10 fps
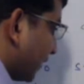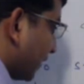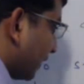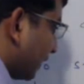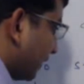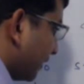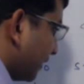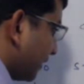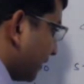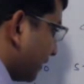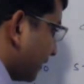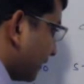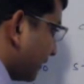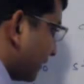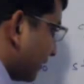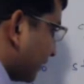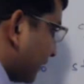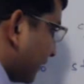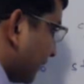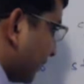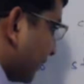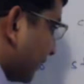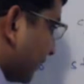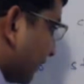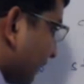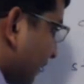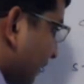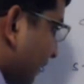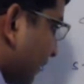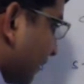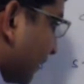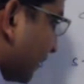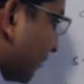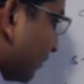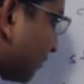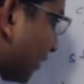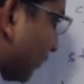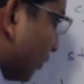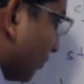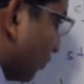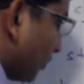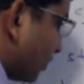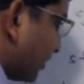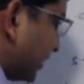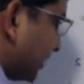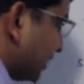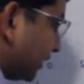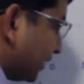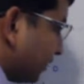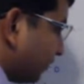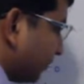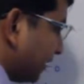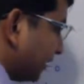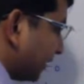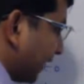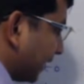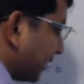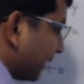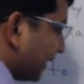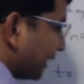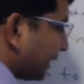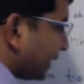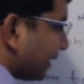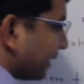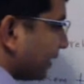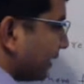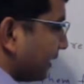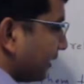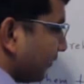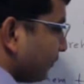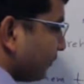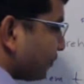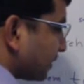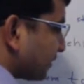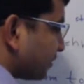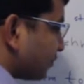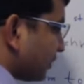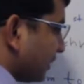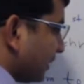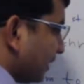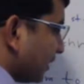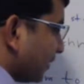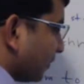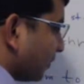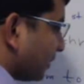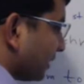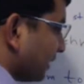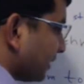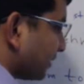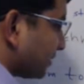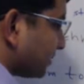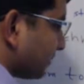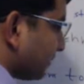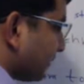Teharenge. If you remove the ge, it will be teharenge, which is essentially what it is.